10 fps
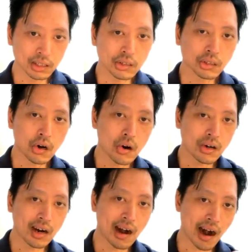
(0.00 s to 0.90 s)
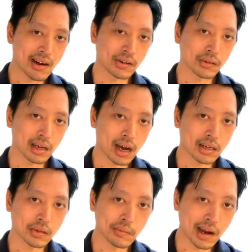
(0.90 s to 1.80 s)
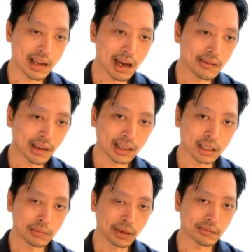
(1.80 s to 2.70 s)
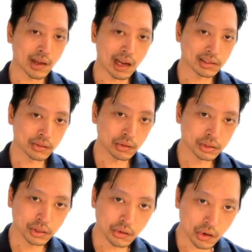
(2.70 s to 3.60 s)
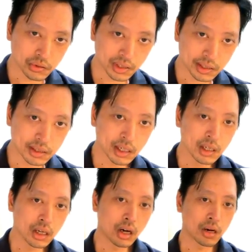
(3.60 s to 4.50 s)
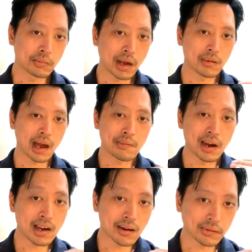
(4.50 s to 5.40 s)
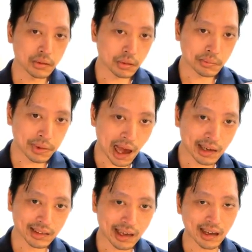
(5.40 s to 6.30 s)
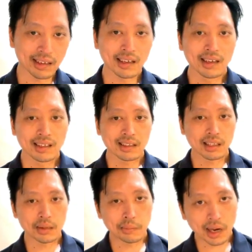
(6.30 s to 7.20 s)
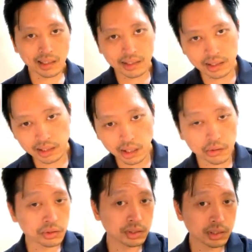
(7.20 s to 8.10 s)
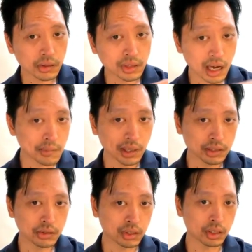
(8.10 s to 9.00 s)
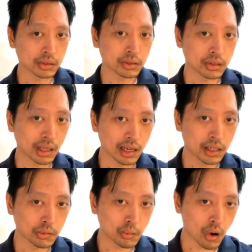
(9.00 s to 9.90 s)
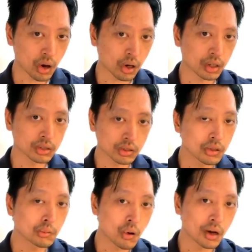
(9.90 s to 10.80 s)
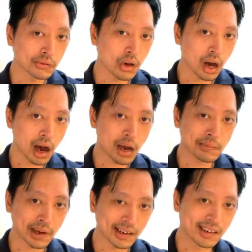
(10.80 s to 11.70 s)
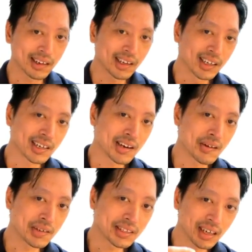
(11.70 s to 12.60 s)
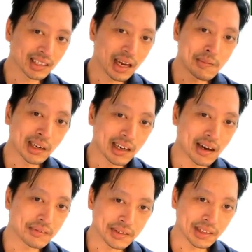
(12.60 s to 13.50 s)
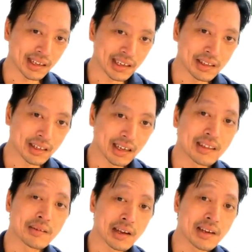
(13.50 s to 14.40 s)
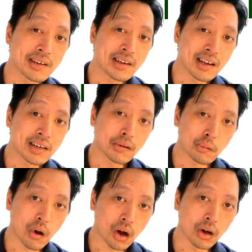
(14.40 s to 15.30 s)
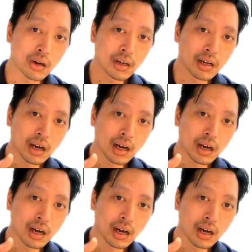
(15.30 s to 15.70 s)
Your coronary artery, artery might have like of atherosclerosis or might might have little plaque that the, the blood still coming to the to the inner wall to the wall of your heart, but you know it's not coming enough to the in in in inner wall